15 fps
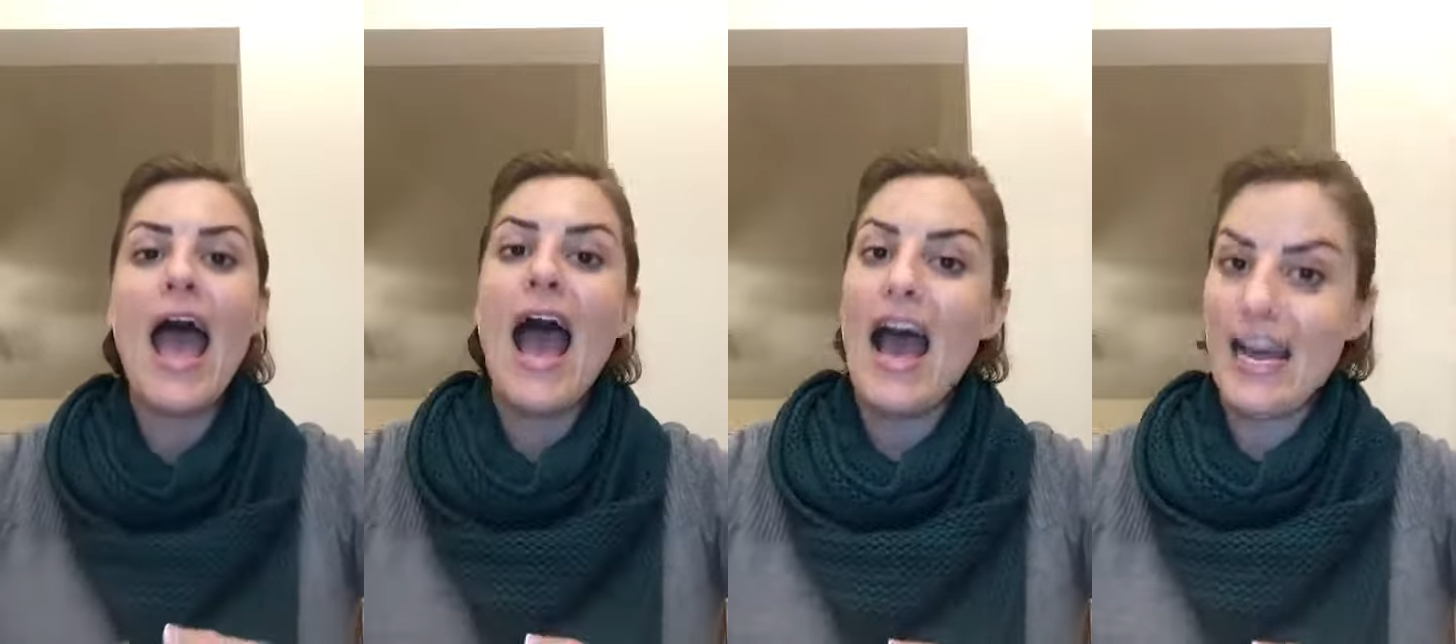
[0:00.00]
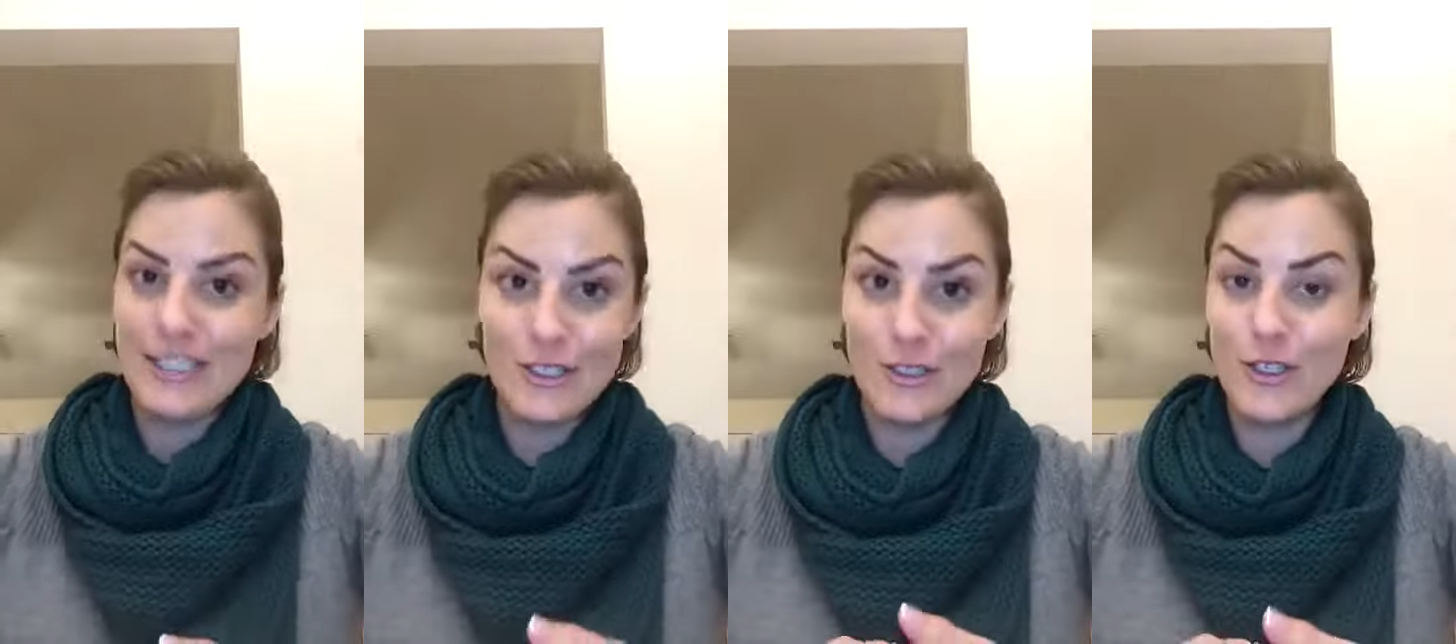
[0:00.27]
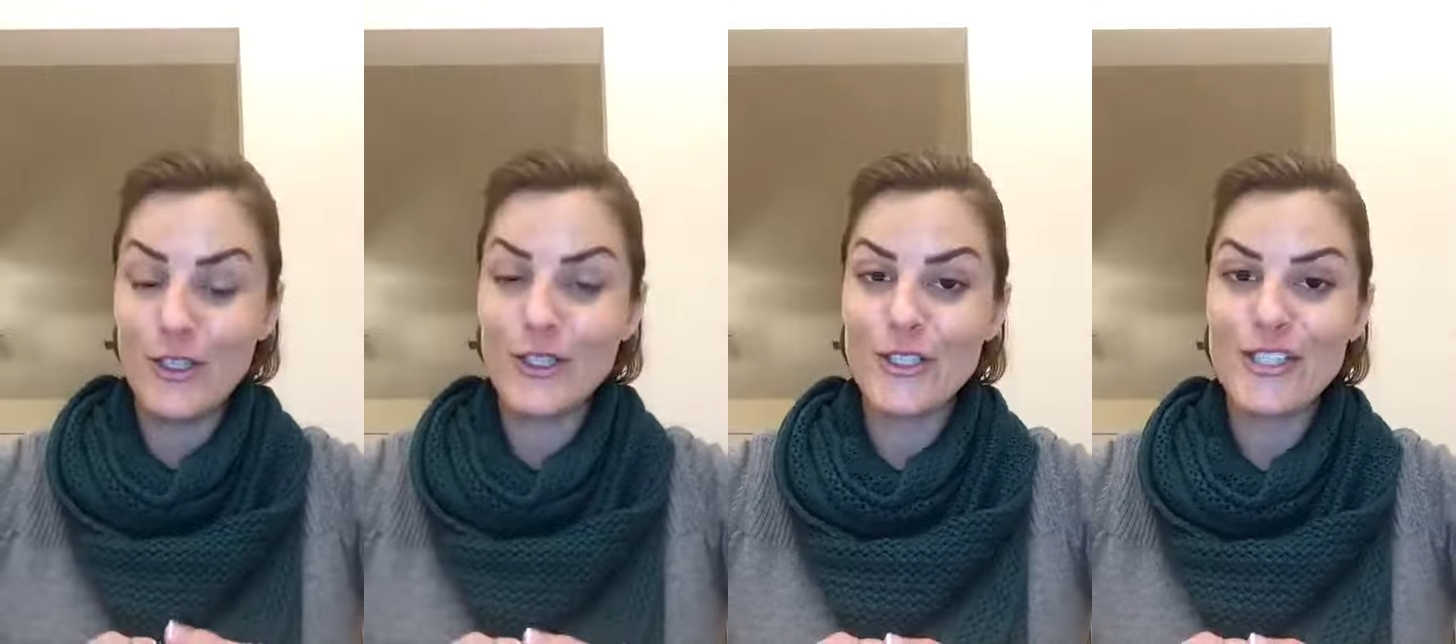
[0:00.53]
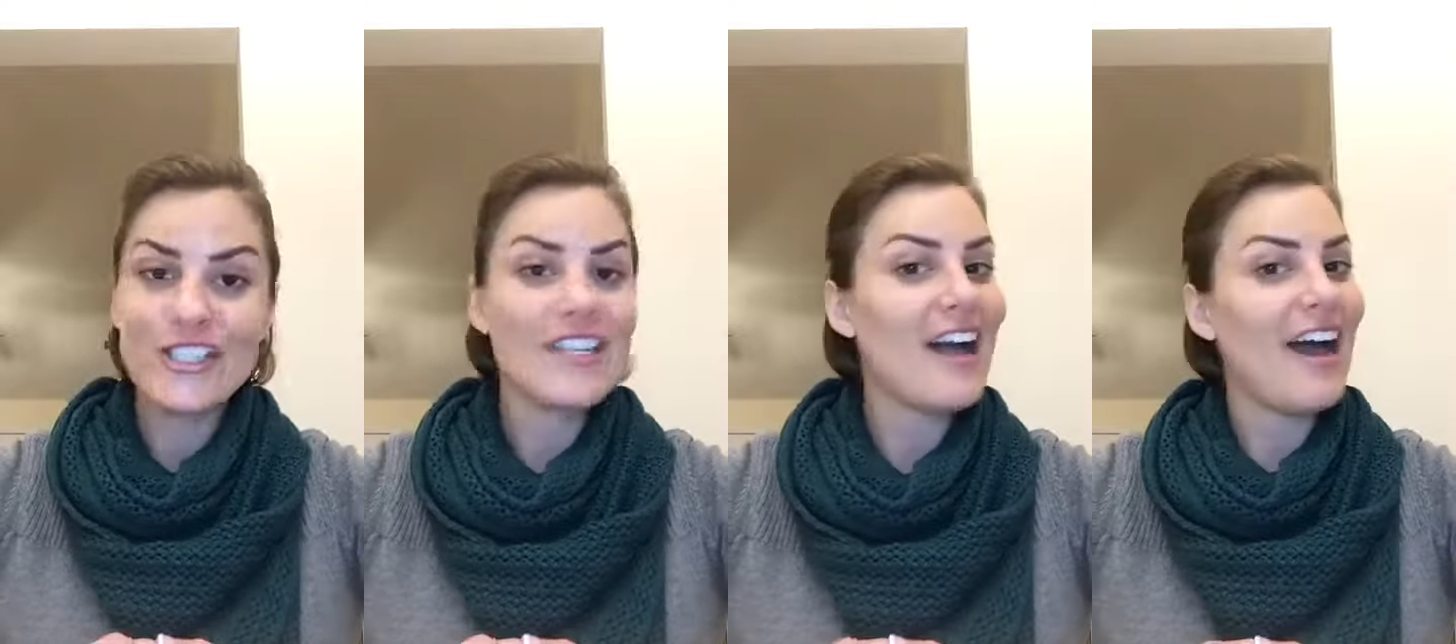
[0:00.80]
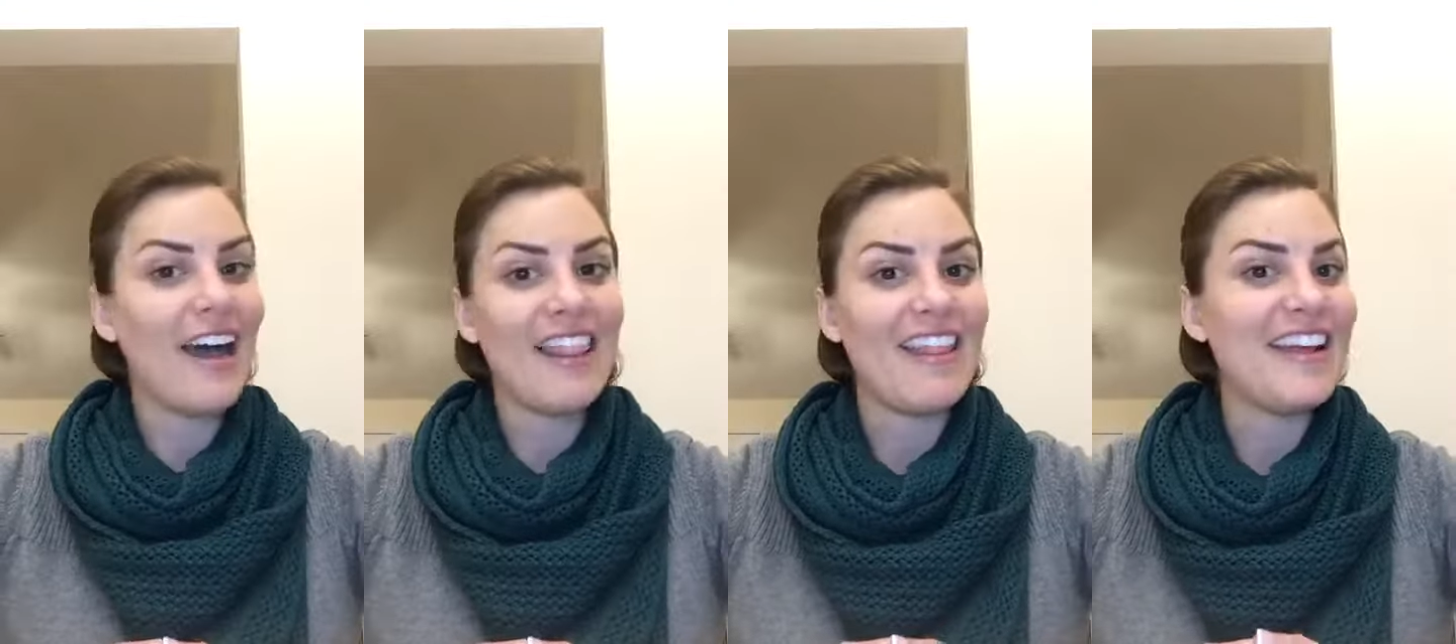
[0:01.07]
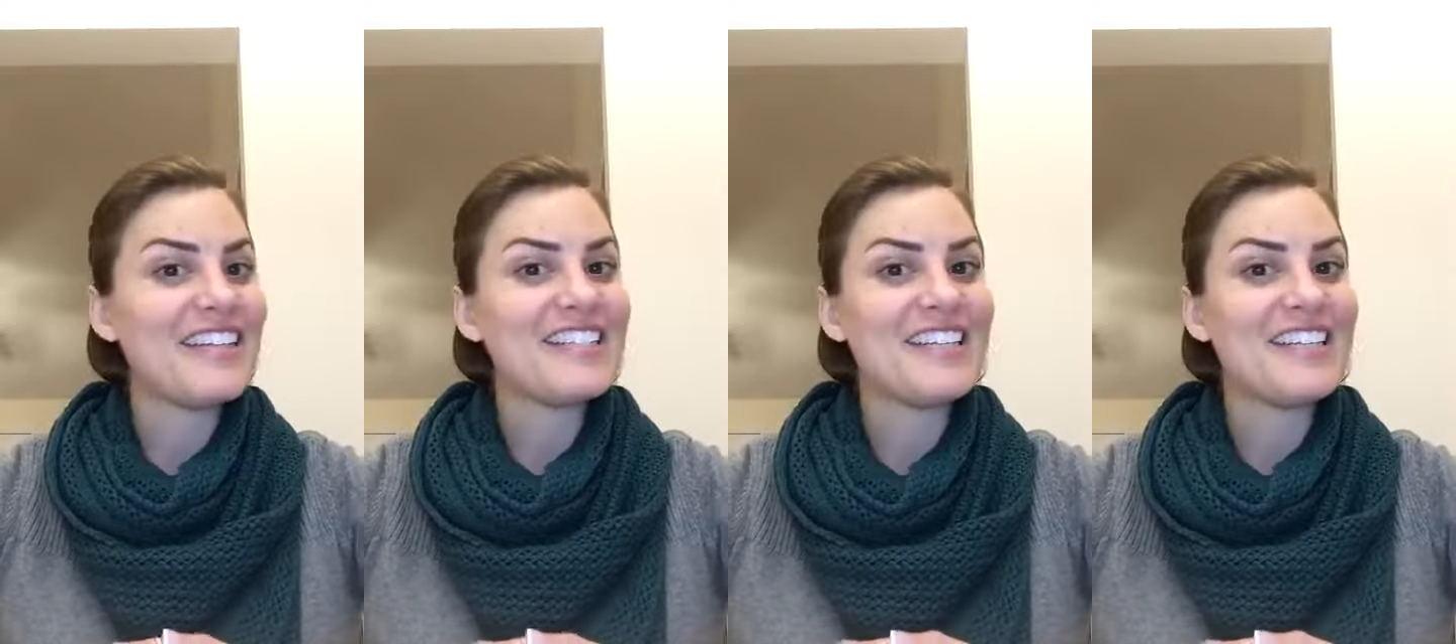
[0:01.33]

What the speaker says: as a nurse, I like